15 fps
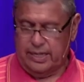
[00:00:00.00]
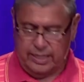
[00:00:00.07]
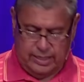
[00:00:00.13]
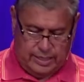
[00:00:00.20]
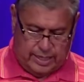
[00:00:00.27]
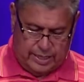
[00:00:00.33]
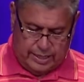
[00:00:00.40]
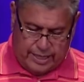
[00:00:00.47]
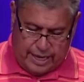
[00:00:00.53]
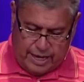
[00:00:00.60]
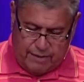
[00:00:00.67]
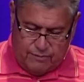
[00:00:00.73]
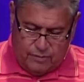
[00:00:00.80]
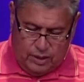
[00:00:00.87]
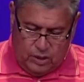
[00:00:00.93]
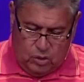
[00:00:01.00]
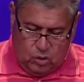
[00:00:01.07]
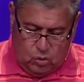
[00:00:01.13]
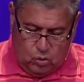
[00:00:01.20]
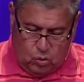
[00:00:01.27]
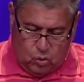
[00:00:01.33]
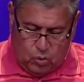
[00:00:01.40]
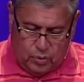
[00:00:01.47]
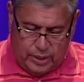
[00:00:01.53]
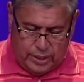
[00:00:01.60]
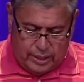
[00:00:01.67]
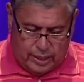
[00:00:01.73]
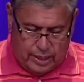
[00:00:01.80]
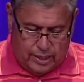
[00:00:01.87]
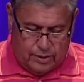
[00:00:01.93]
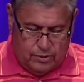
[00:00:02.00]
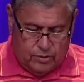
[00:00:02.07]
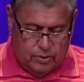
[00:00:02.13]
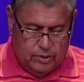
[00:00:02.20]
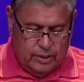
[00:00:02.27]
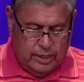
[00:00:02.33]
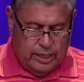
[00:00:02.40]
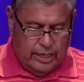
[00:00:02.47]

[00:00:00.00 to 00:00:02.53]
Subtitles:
and it gave glory and honor